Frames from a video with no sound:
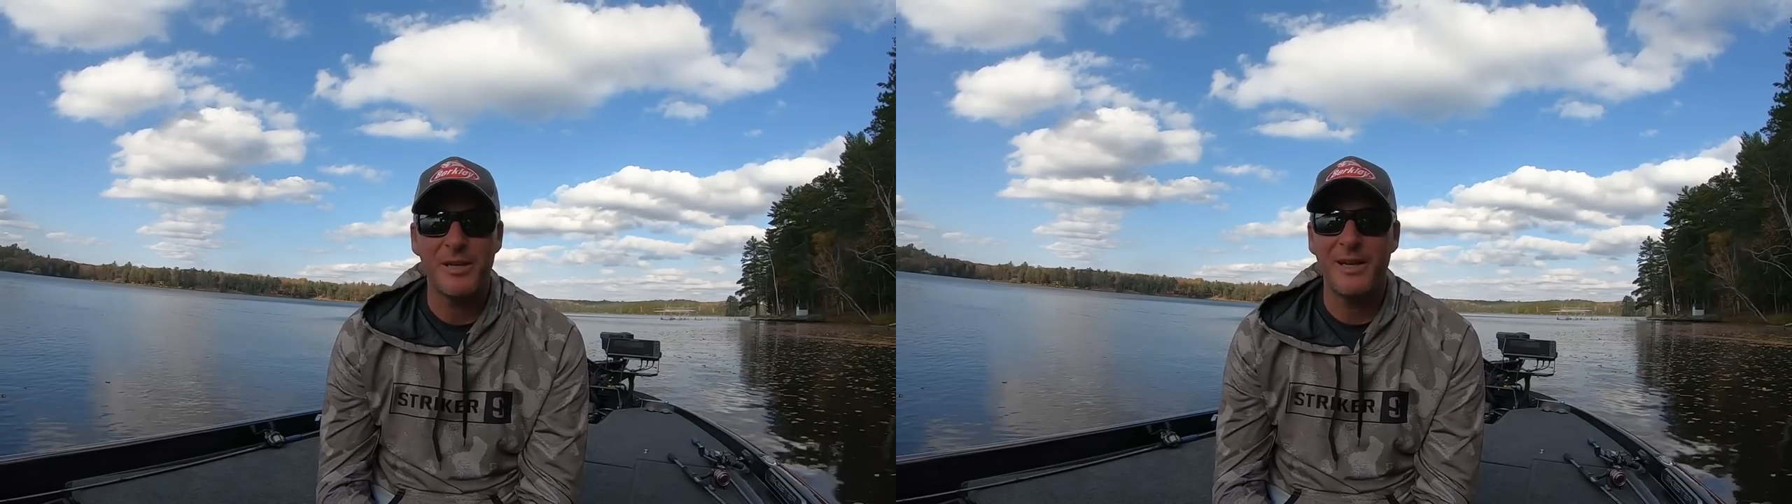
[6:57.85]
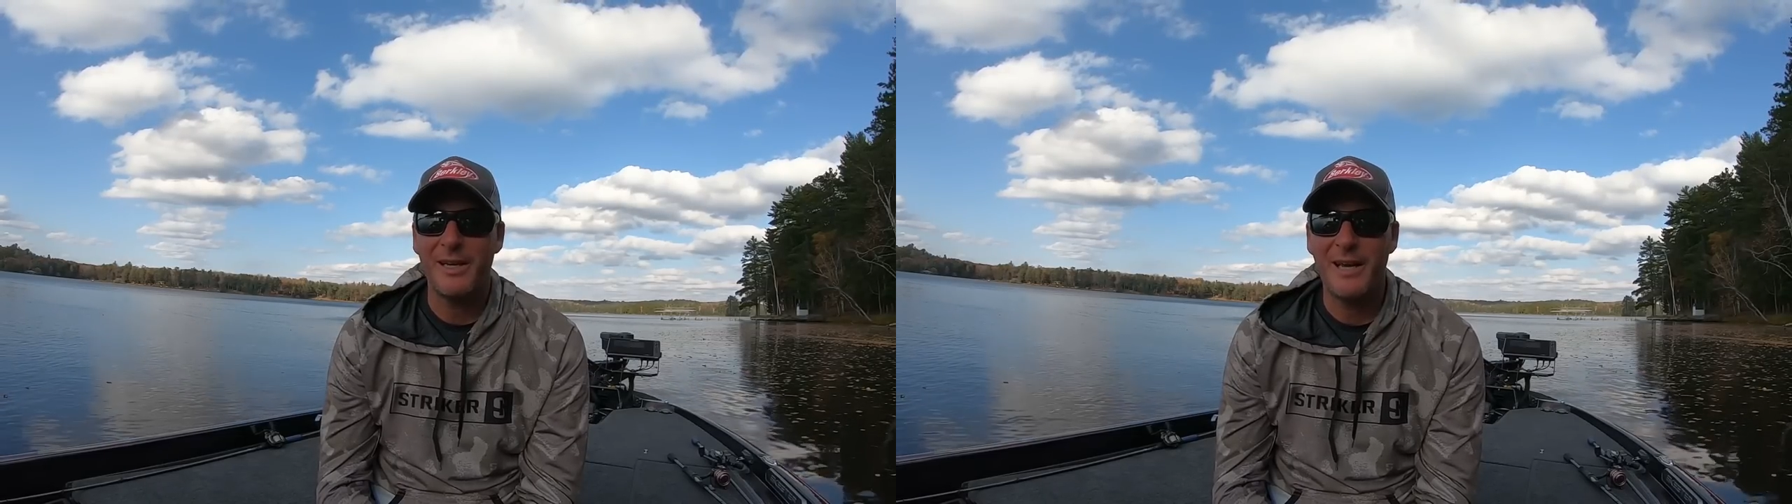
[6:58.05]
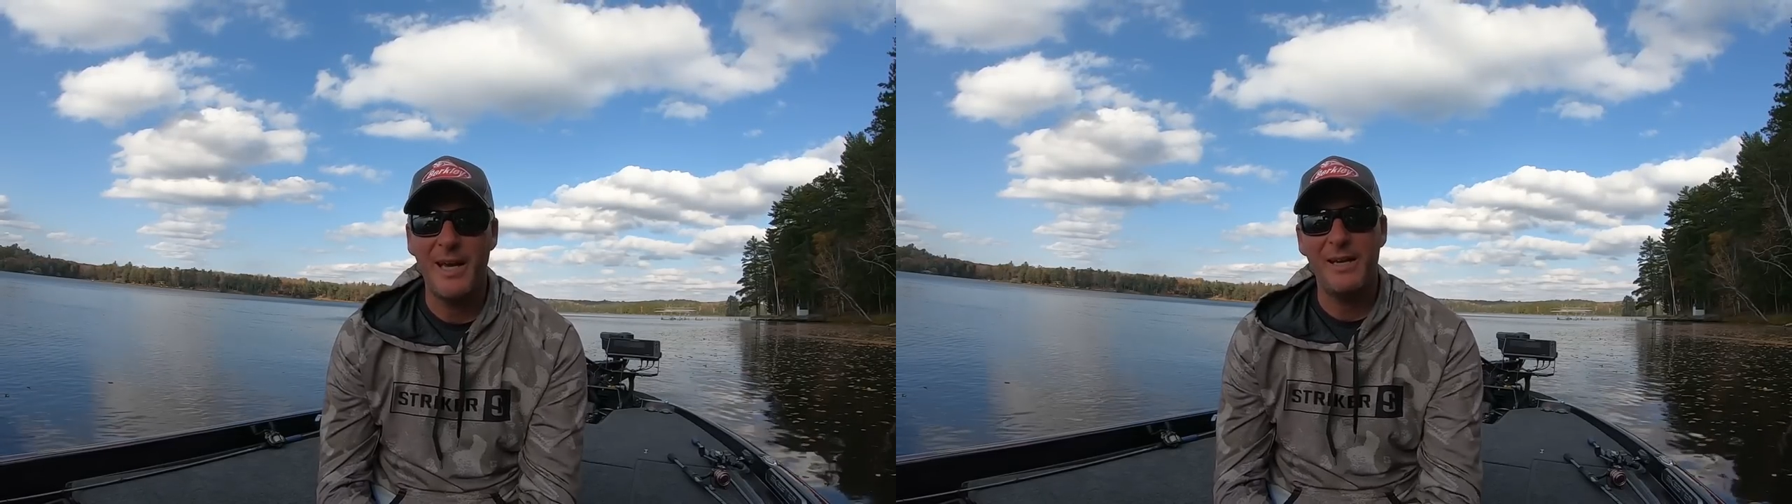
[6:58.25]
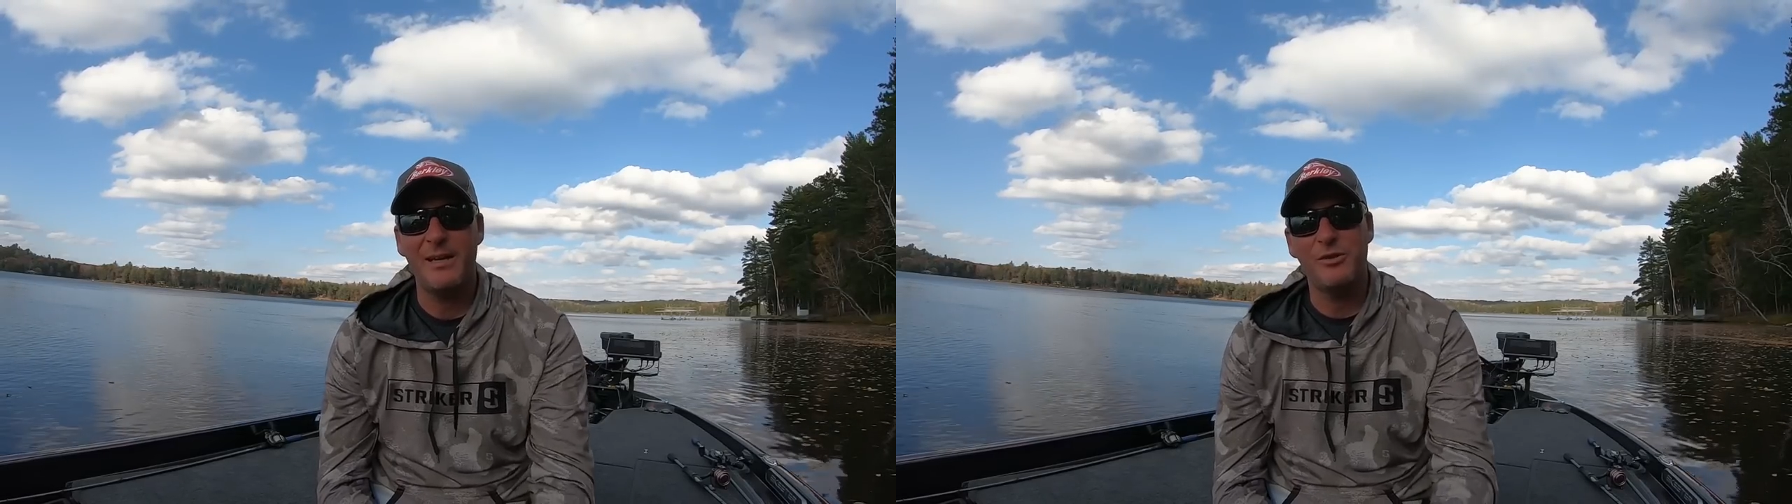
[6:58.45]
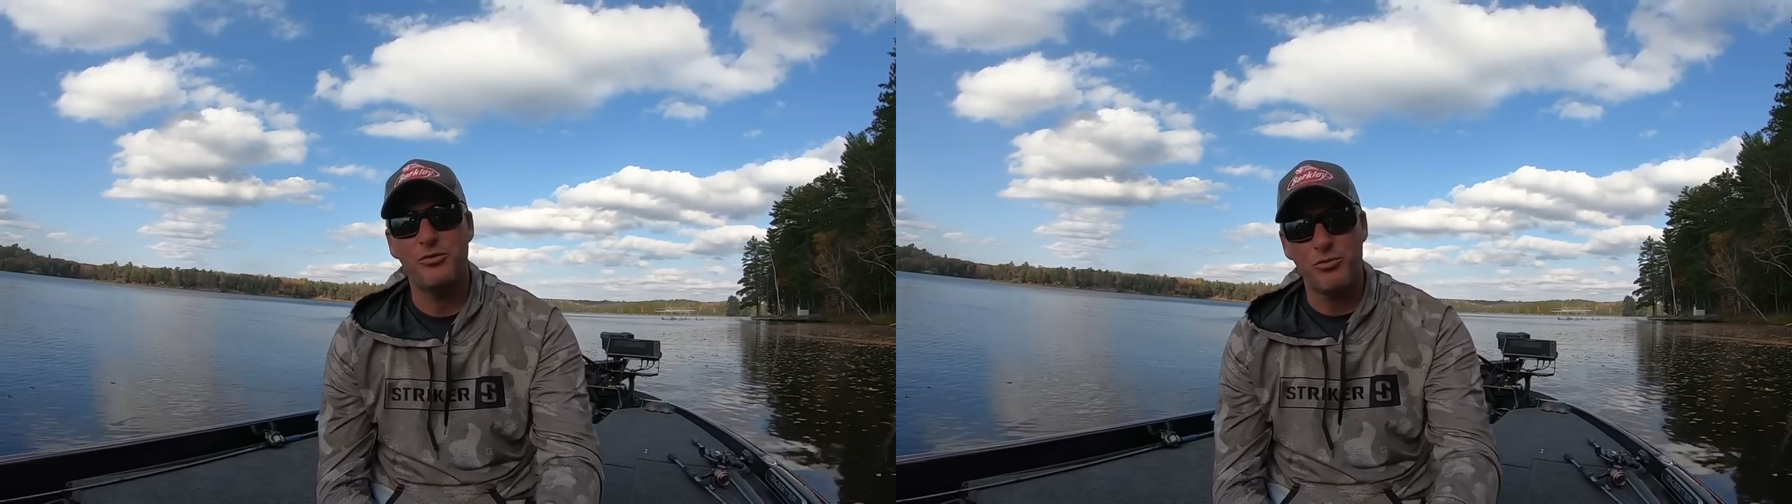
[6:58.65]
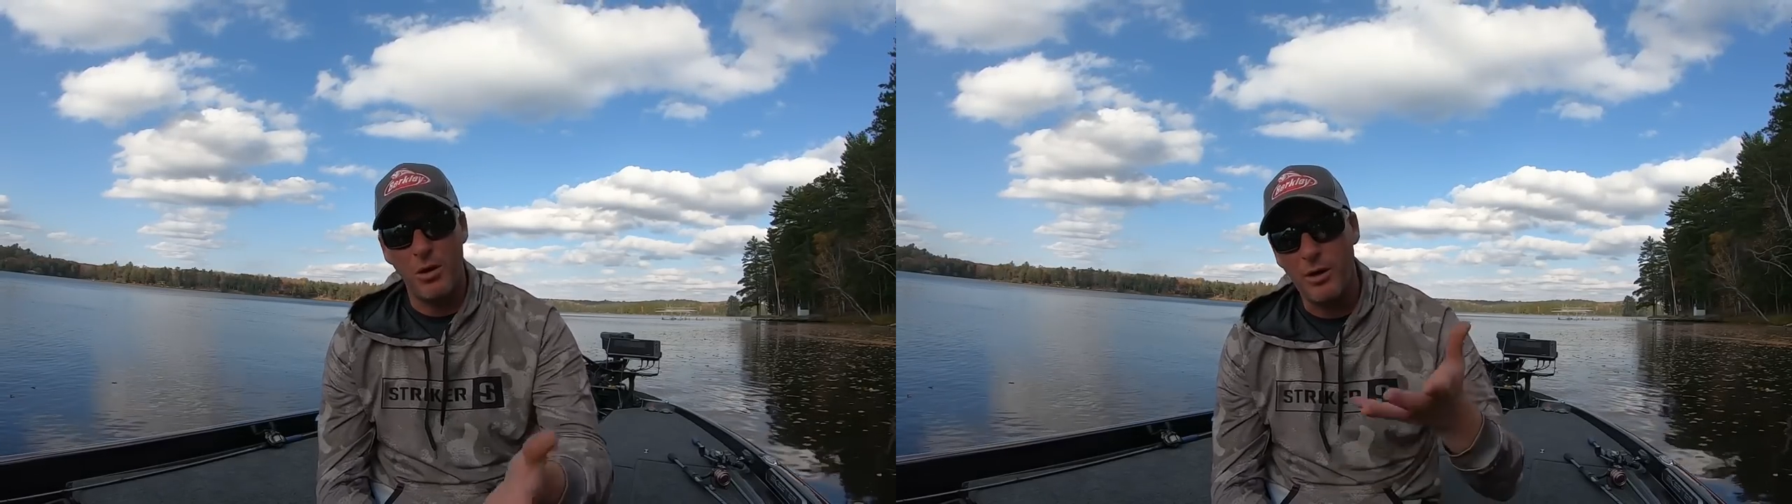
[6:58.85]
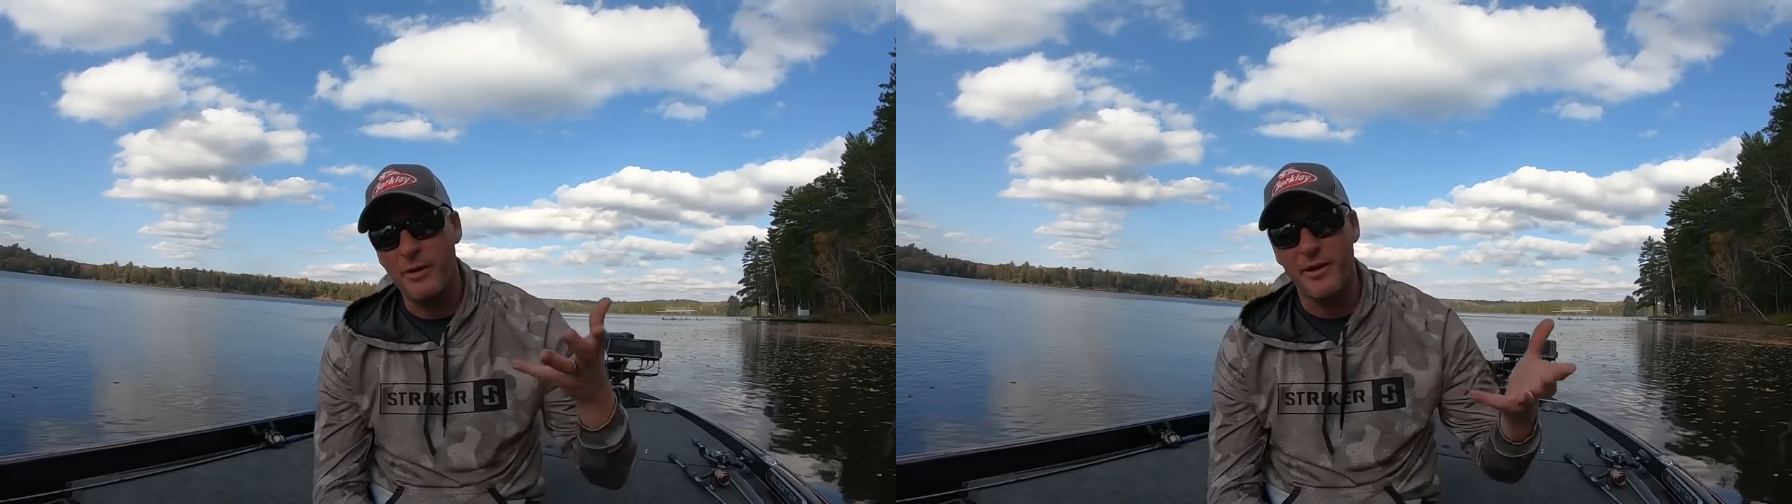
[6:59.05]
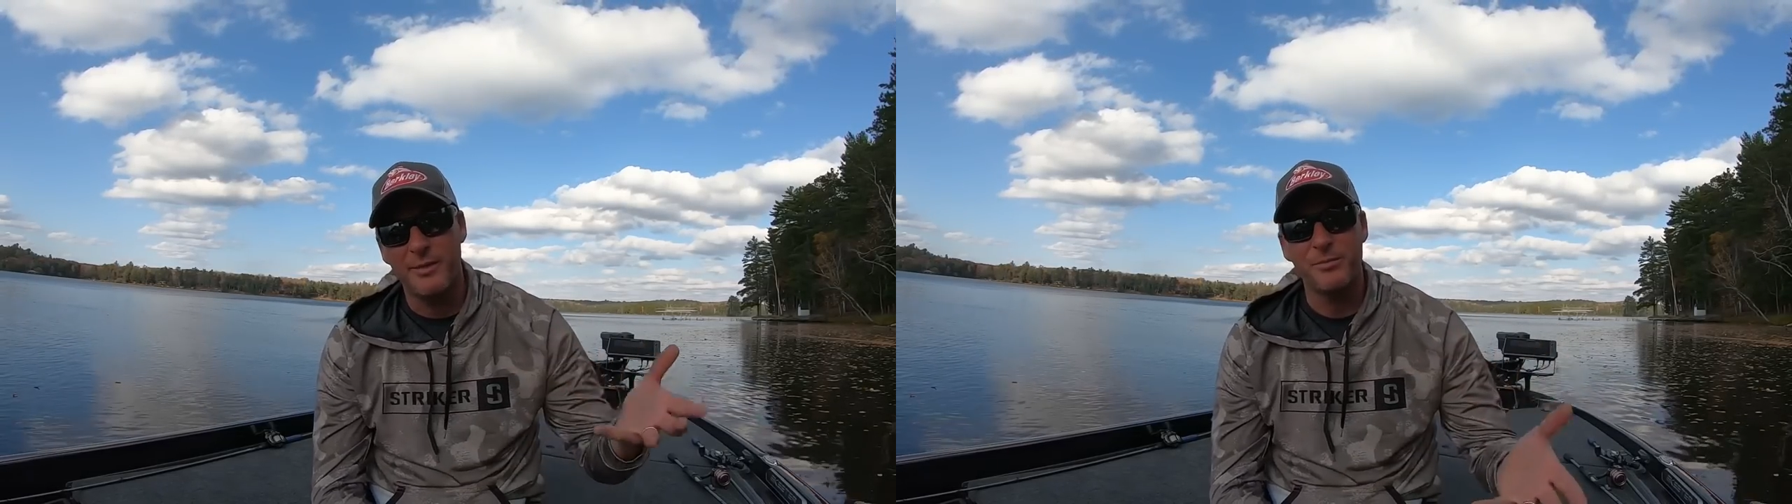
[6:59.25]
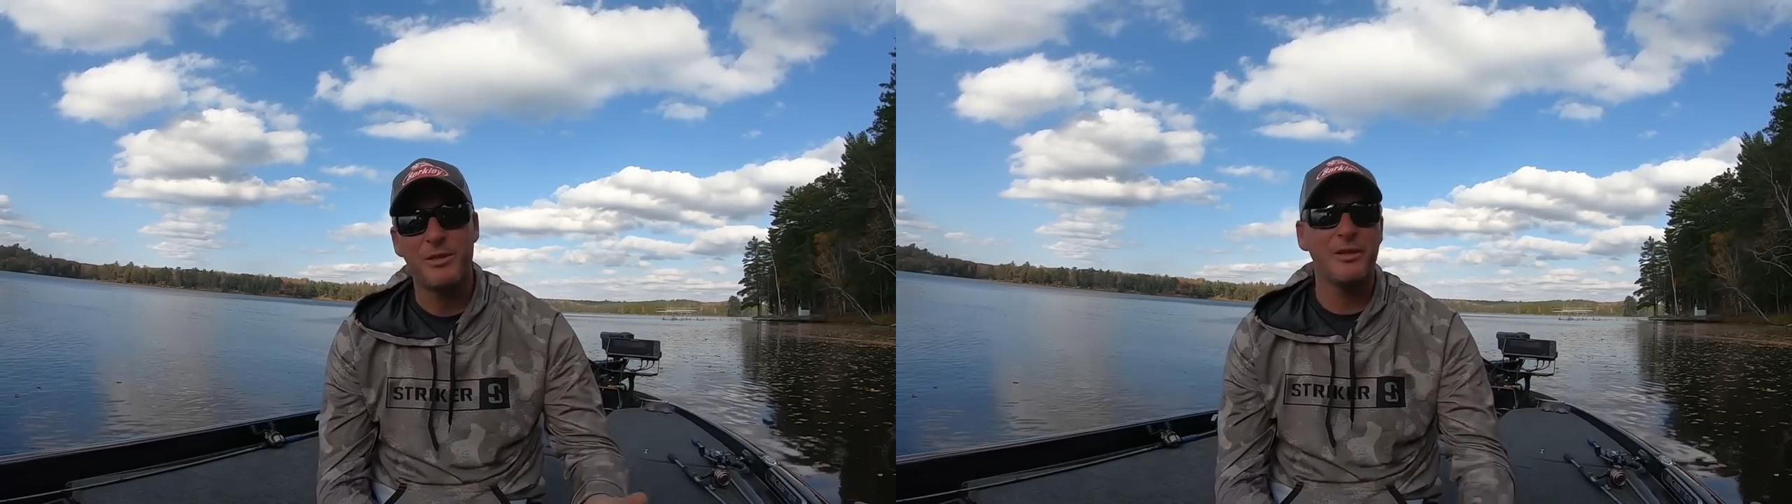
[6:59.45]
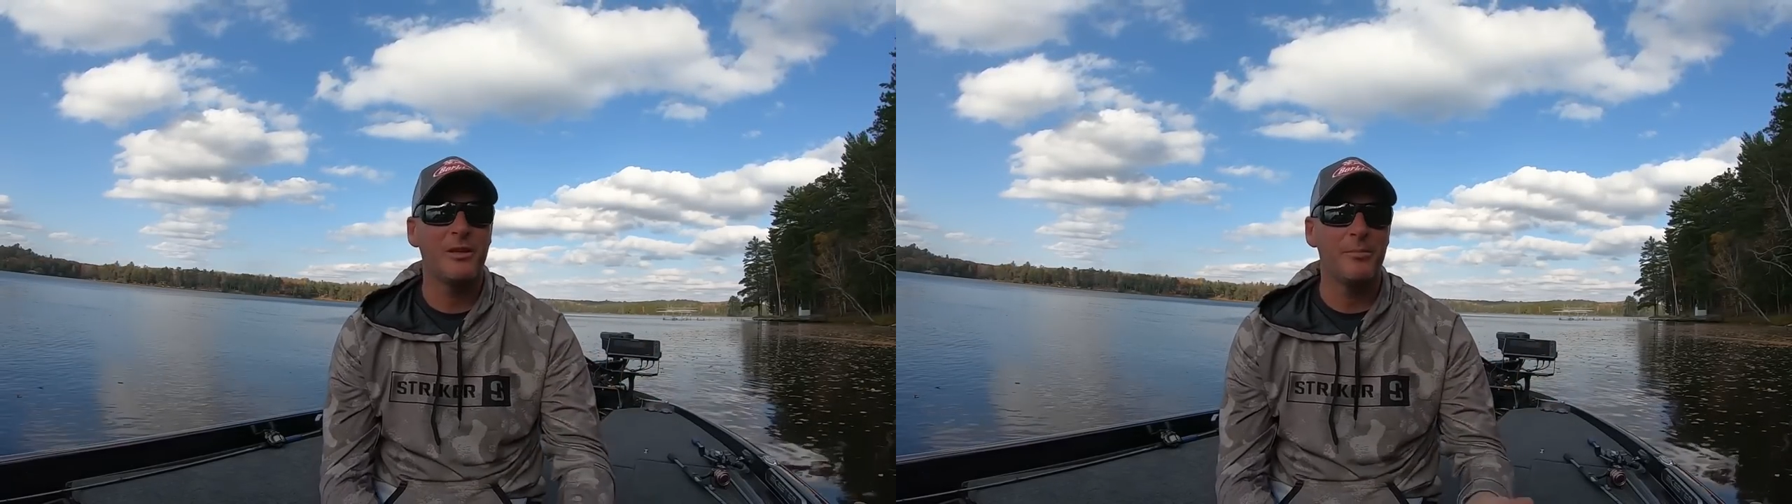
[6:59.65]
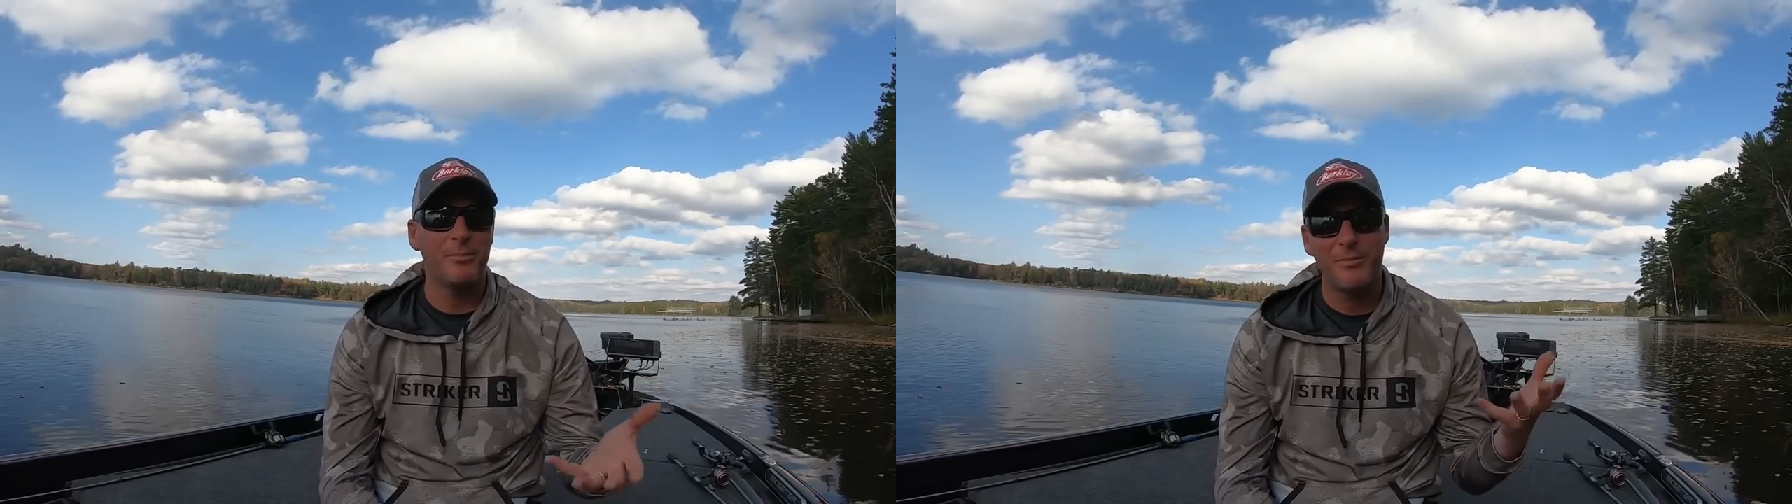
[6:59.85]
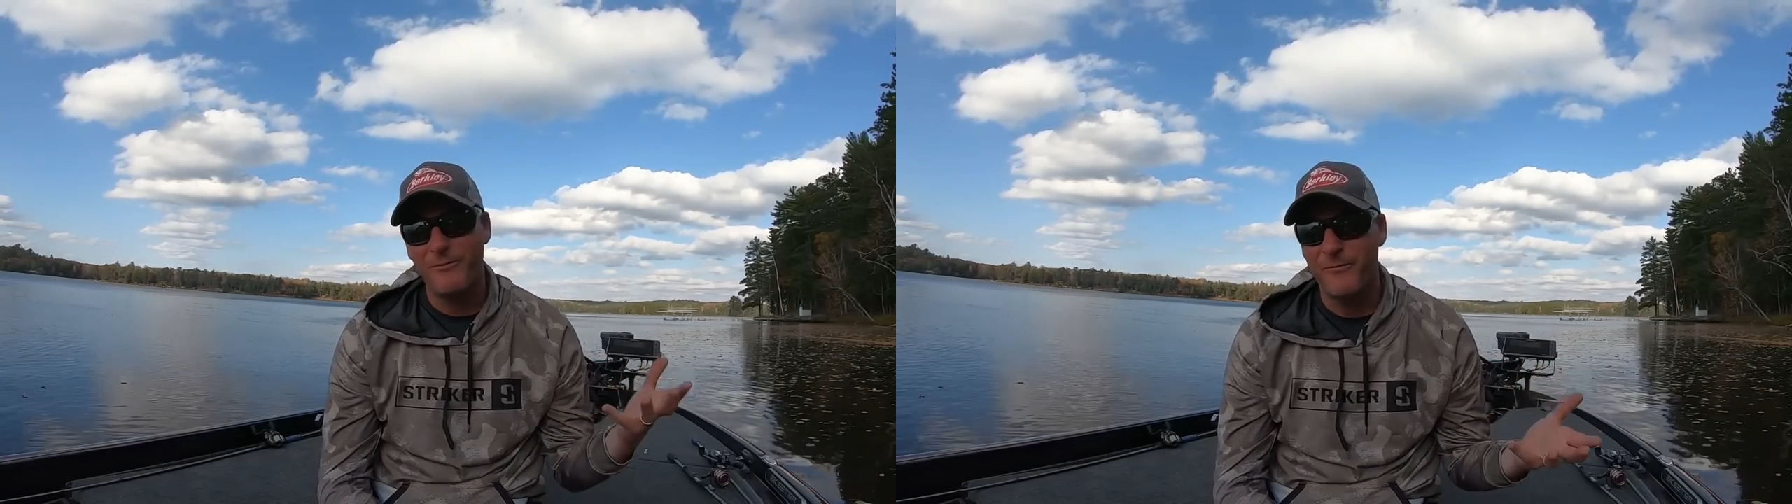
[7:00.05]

And I can't draw them to come